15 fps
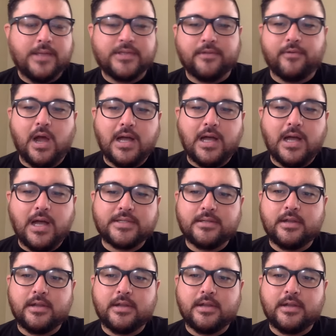And so for
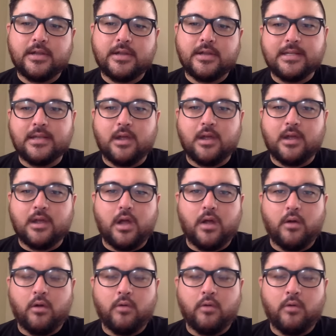us, there isn't
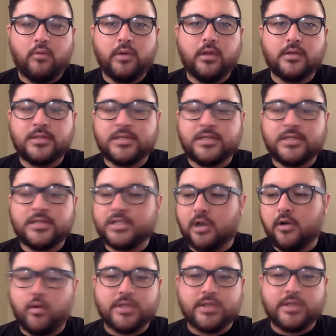a real
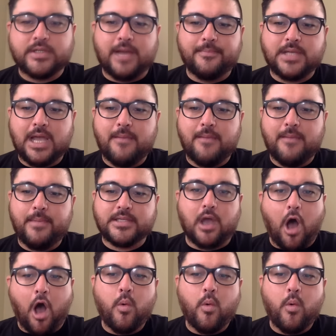start or stop time.